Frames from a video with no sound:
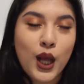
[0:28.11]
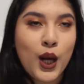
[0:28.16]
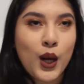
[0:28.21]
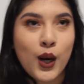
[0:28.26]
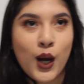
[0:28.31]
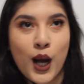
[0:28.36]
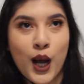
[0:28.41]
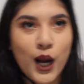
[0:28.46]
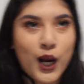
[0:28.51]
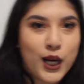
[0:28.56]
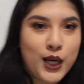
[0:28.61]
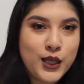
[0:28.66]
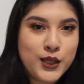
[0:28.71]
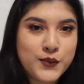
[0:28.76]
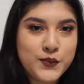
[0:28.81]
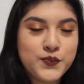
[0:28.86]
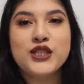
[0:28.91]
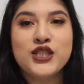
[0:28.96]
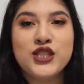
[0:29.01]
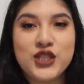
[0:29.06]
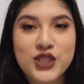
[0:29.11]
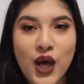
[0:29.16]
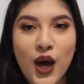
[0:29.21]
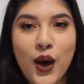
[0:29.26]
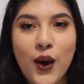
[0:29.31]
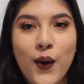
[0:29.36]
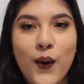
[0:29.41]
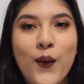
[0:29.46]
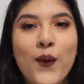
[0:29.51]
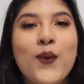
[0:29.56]
Okay,
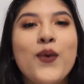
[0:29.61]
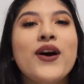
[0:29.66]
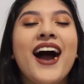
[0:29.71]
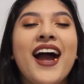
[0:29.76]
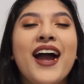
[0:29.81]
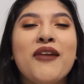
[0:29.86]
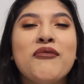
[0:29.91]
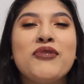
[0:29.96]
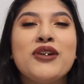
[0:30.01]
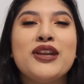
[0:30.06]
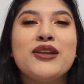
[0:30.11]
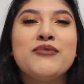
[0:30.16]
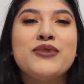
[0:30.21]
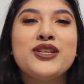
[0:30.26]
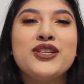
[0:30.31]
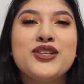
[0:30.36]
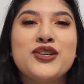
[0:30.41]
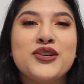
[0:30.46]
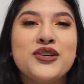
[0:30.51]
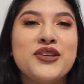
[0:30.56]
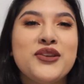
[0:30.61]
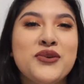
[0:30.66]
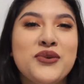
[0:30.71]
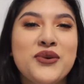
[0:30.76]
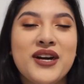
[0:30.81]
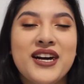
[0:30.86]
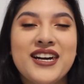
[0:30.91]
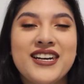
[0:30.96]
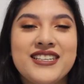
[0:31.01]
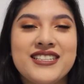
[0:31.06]
so I'm gonna be showing you
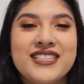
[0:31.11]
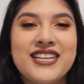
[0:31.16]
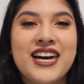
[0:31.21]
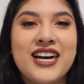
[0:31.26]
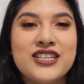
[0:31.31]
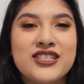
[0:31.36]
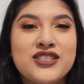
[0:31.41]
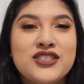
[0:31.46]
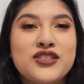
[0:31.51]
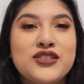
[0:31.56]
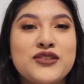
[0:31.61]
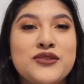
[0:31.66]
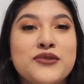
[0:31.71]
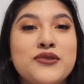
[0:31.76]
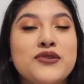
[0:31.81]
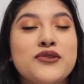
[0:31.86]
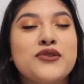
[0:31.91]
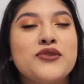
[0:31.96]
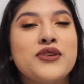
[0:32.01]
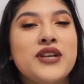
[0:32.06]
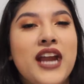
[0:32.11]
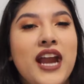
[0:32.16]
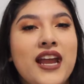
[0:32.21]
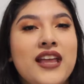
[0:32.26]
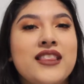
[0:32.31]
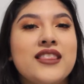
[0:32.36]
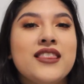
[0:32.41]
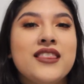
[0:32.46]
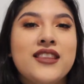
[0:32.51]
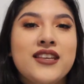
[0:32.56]
guys how to
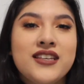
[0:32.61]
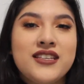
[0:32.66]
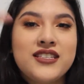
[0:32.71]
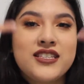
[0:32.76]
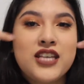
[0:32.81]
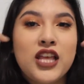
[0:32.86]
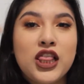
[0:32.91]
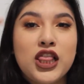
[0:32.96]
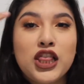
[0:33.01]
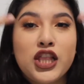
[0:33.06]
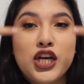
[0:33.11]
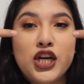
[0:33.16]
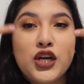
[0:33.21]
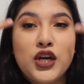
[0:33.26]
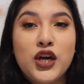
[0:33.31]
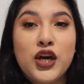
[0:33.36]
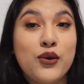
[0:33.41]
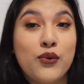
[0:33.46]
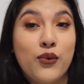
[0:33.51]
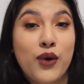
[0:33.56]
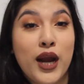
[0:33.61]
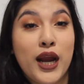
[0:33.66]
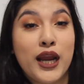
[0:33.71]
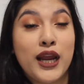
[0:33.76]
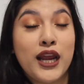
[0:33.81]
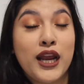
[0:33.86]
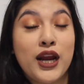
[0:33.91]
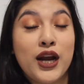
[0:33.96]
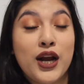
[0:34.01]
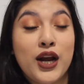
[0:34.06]
create this look right
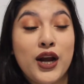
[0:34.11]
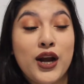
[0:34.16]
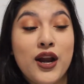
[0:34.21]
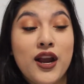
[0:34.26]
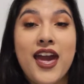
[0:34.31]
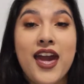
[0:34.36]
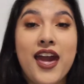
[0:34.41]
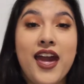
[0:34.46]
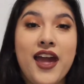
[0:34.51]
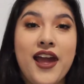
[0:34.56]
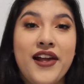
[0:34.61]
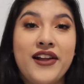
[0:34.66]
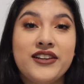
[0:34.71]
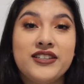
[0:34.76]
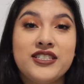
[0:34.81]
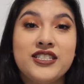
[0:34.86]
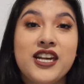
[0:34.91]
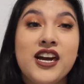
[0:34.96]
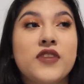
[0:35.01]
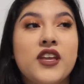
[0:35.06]
here, and